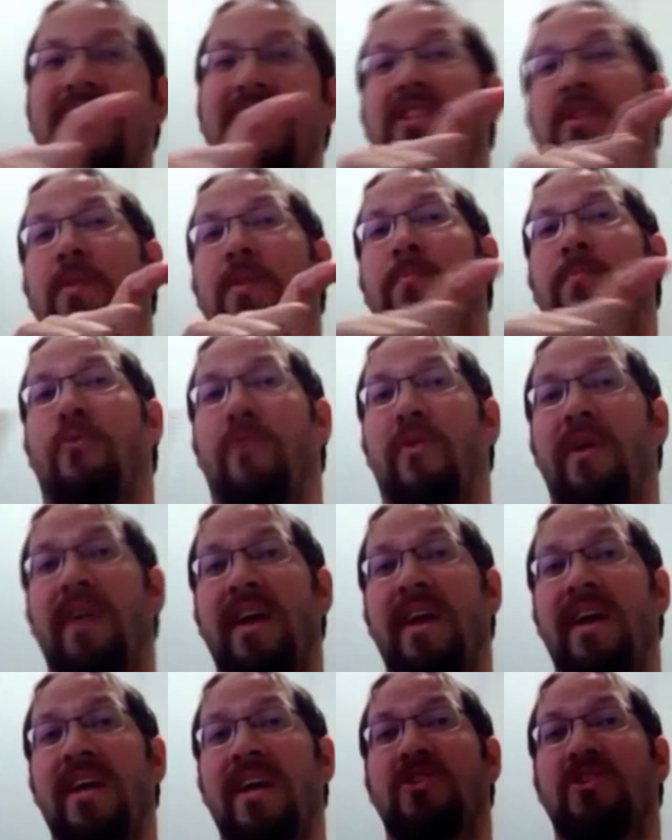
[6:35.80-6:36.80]

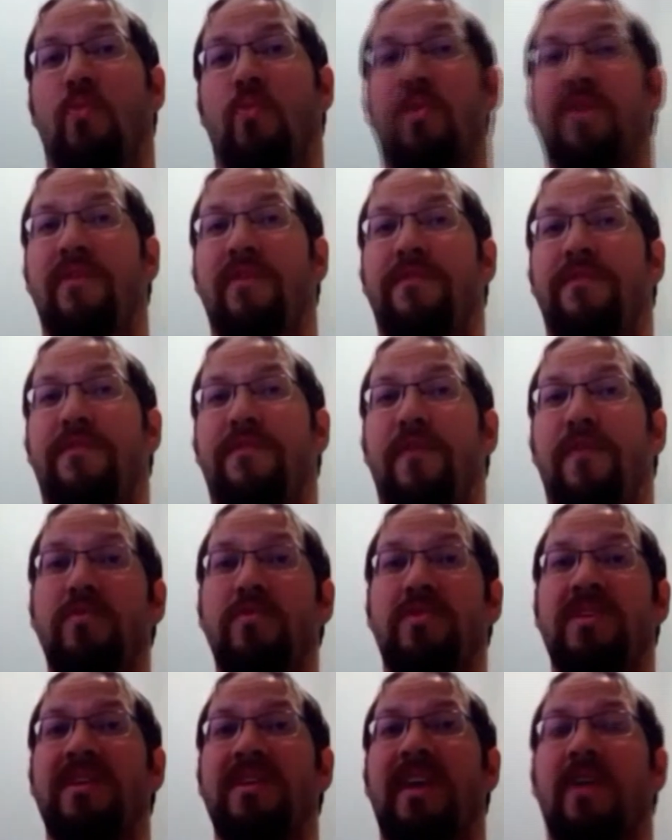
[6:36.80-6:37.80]
bridge where the floats and
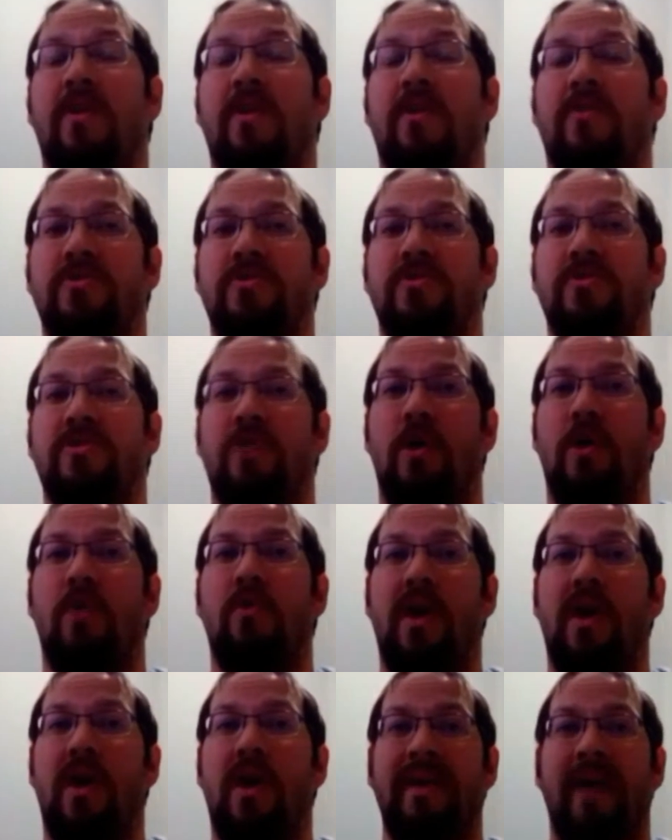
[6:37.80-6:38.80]
characters go coming
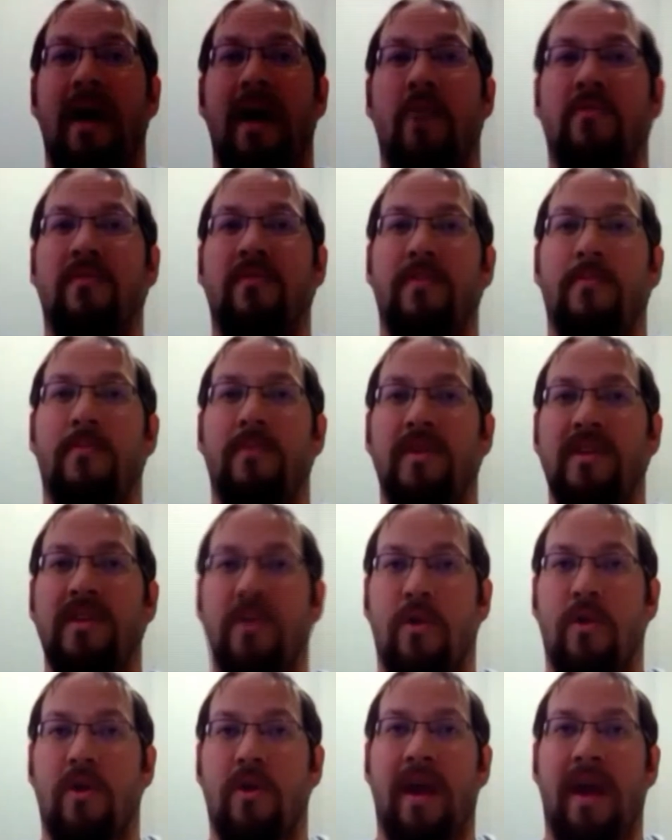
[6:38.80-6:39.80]
out of Liberty Square
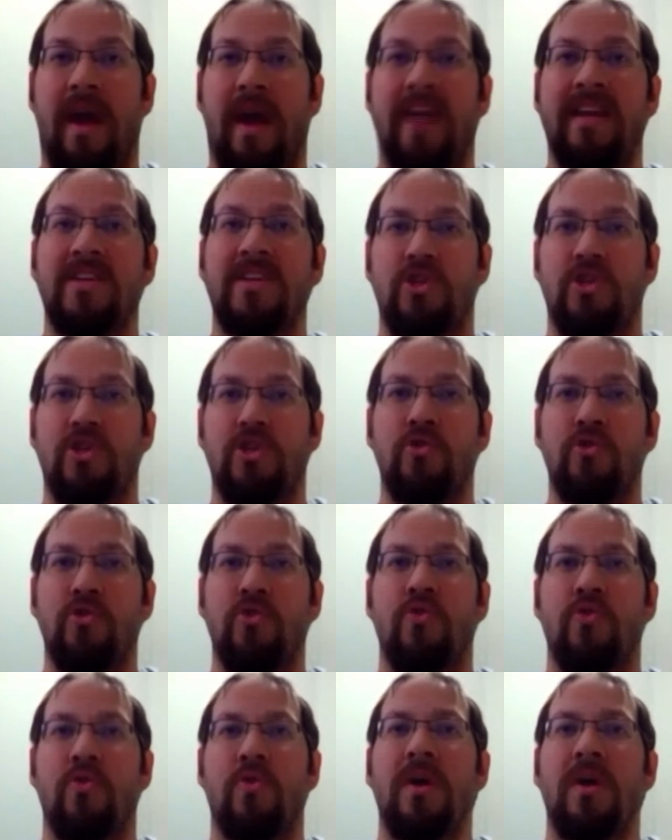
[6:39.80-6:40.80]
heading to
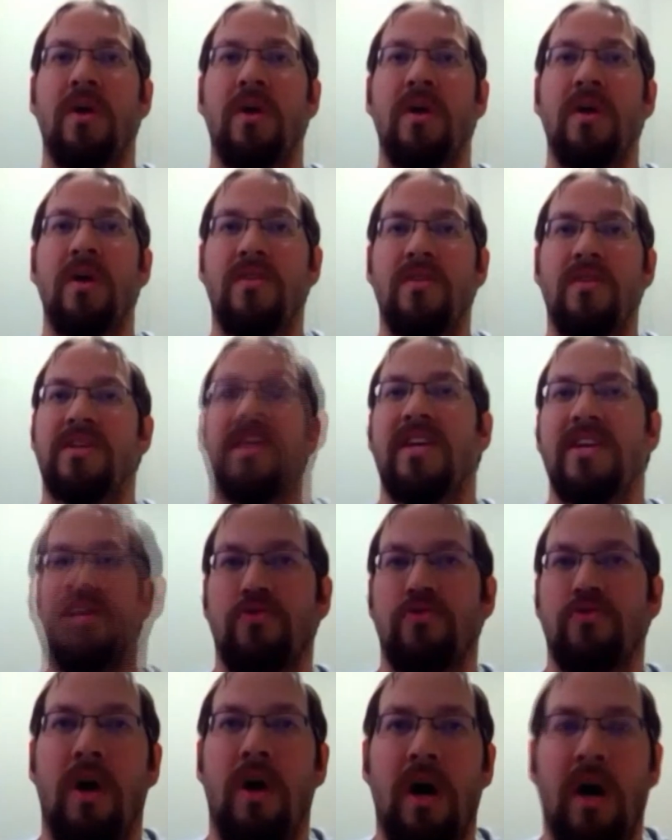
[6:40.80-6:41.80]
the central
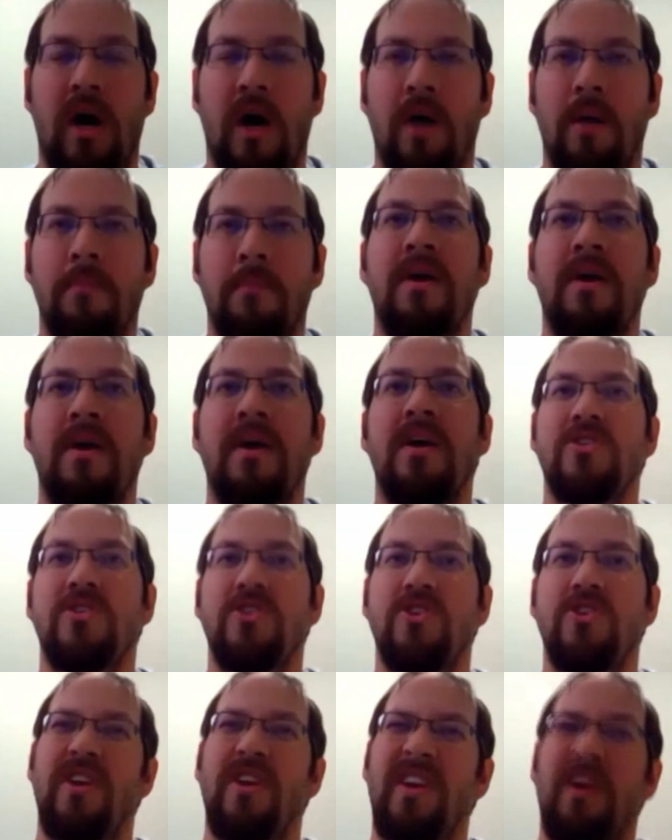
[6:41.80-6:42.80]
hub. So you can
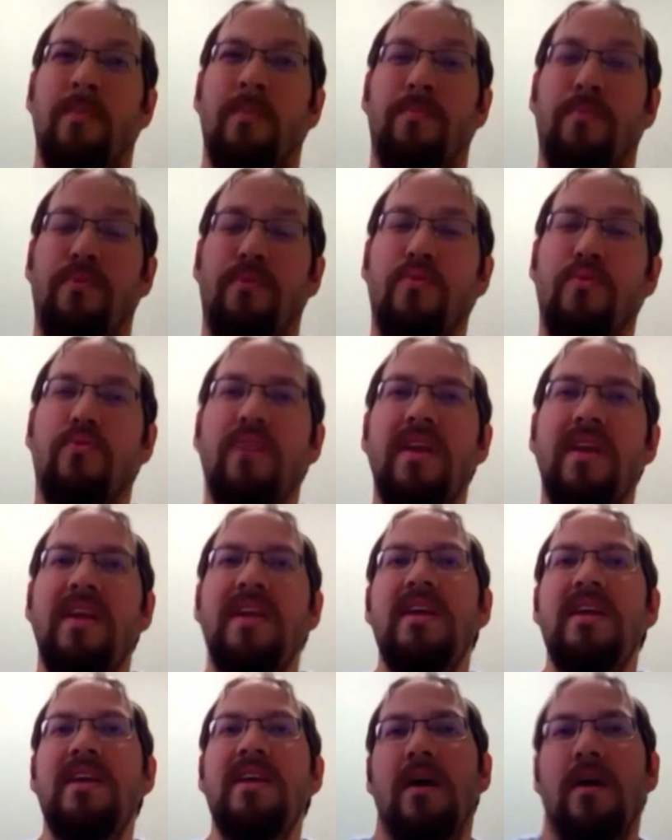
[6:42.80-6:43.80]
get a pretty
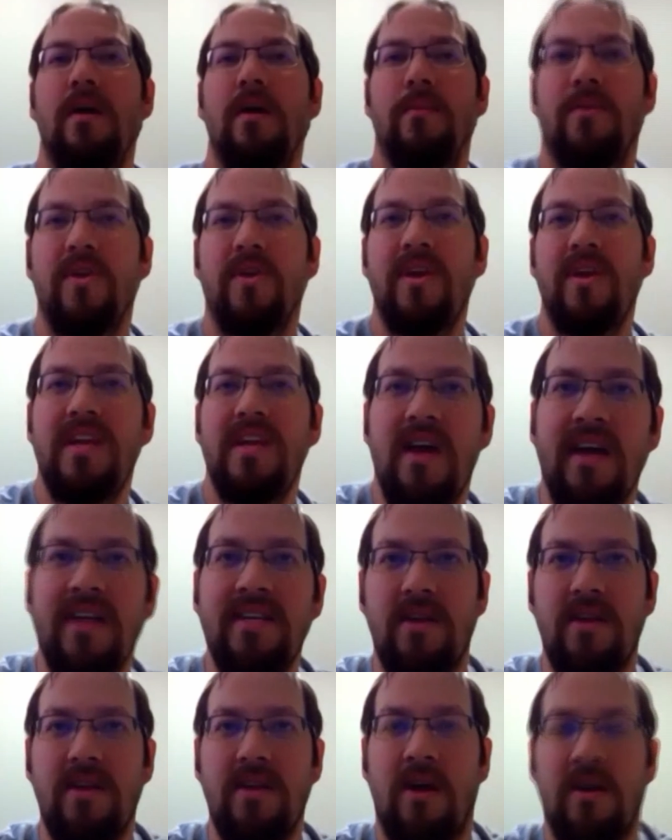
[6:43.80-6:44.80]
nice
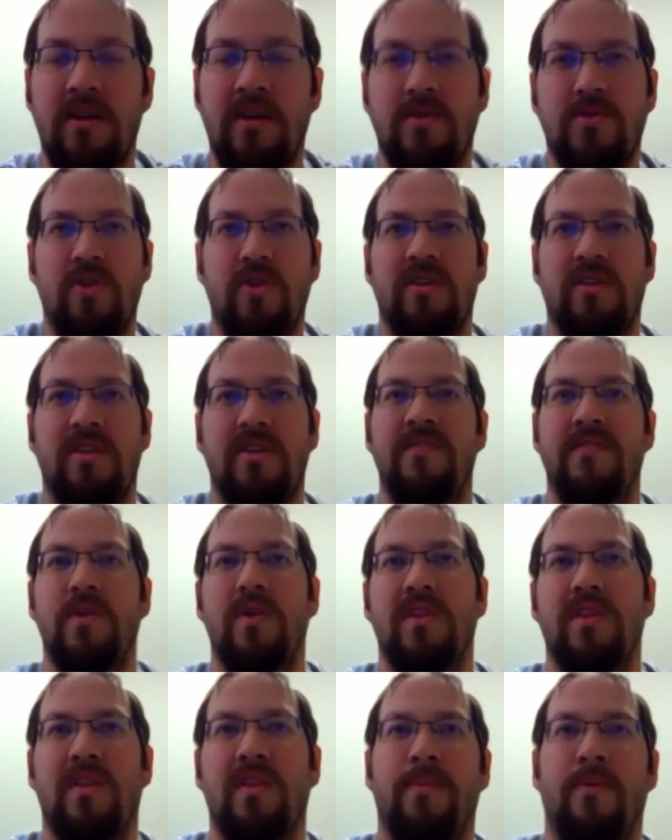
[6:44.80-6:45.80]
unobstructed view at the
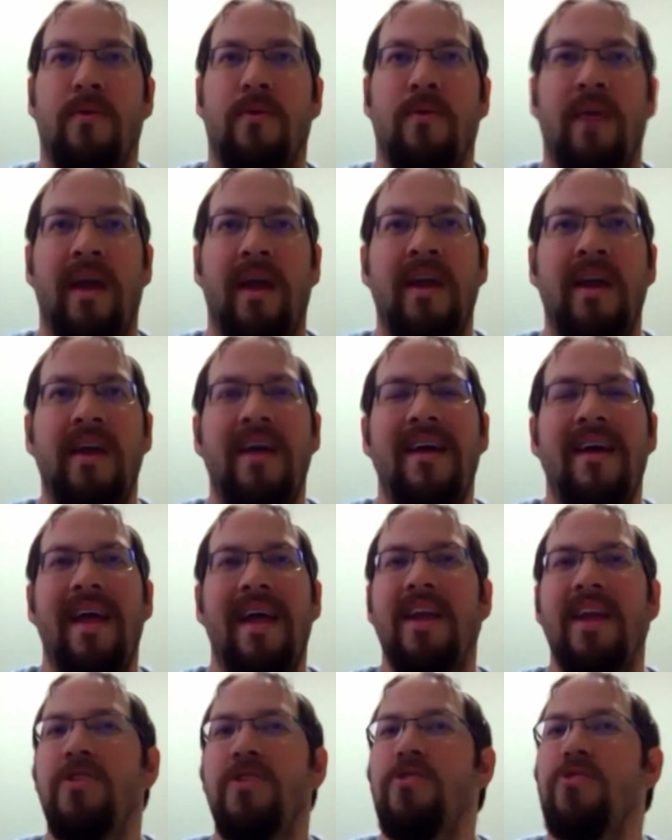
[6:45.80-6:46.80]
parade, and you
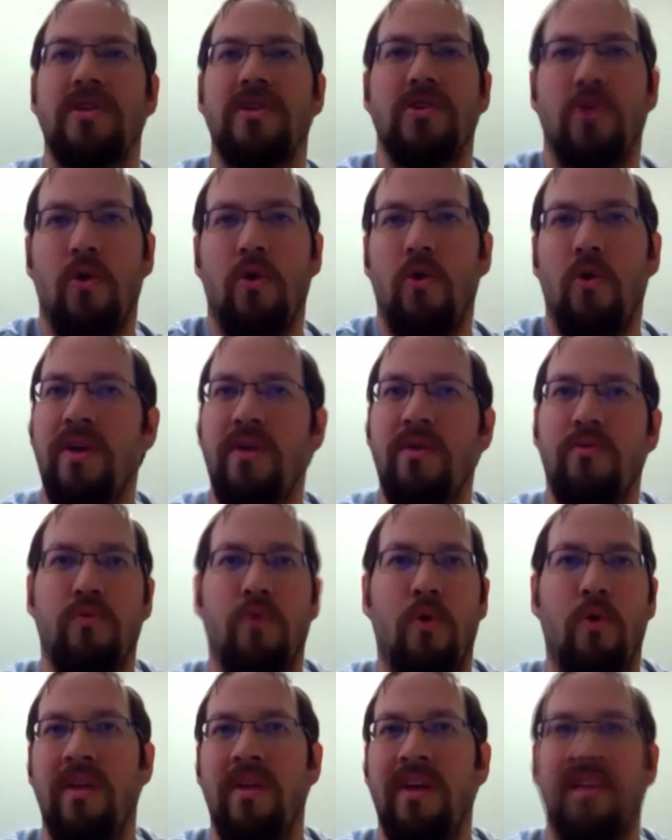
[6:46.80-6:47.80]
can totally roll
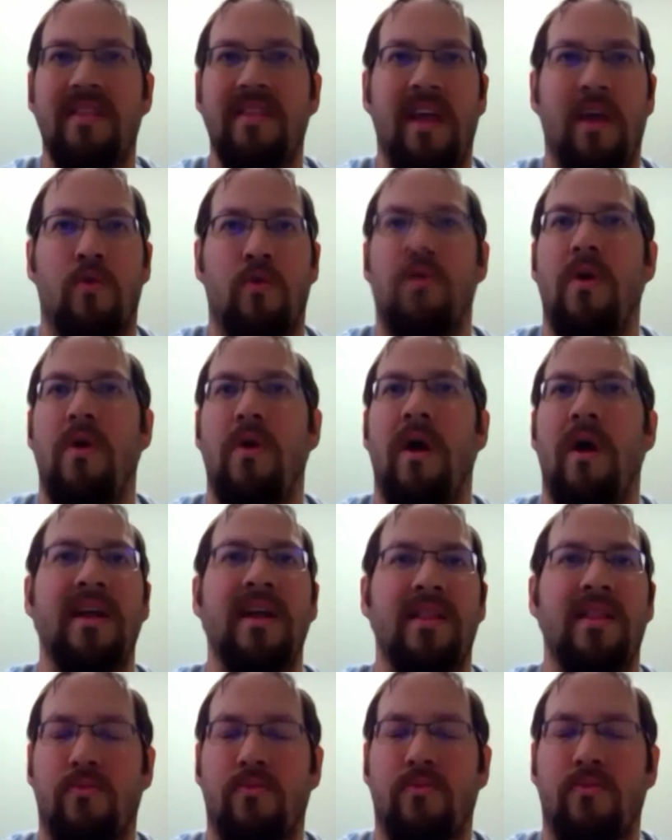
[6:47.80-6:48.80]
in there right at
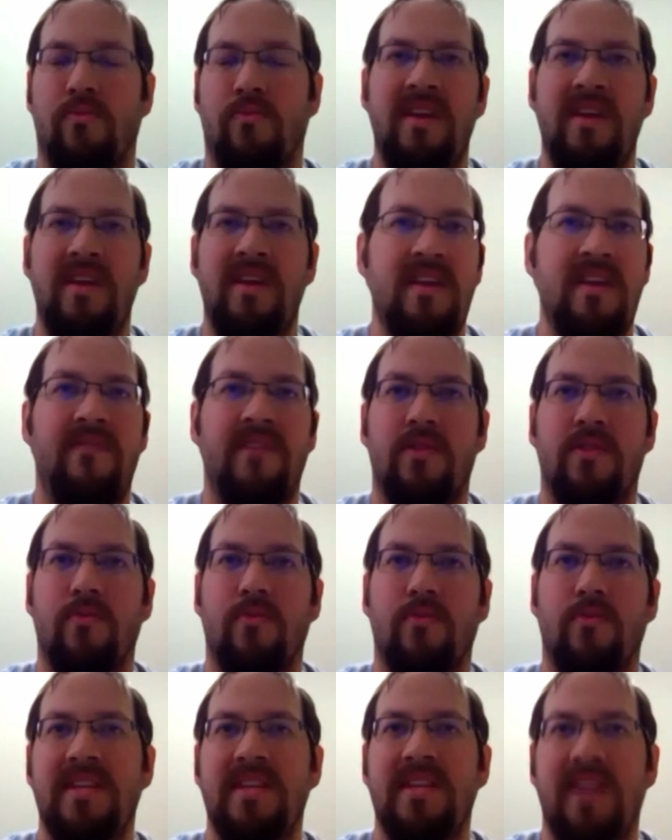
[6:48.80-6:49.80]

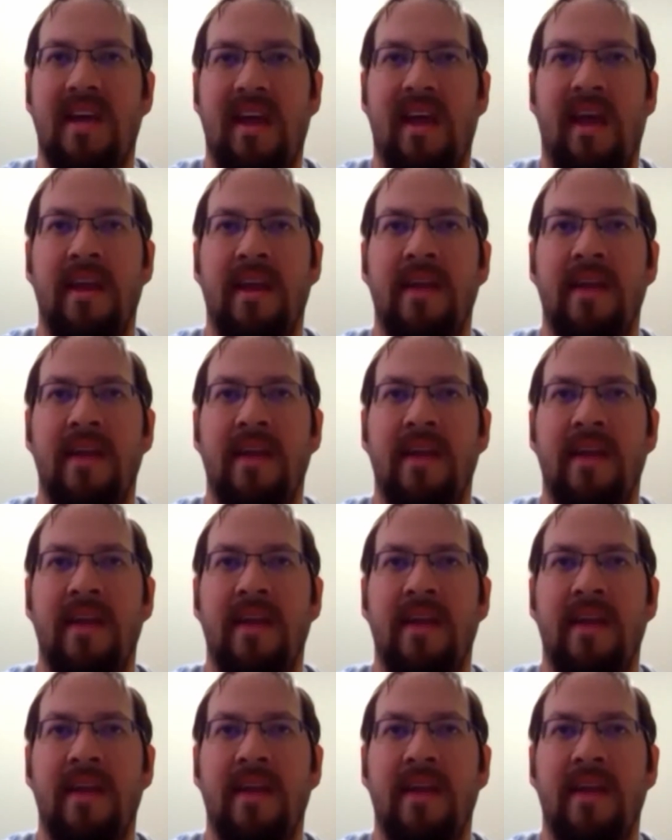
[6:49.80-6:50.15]
3:10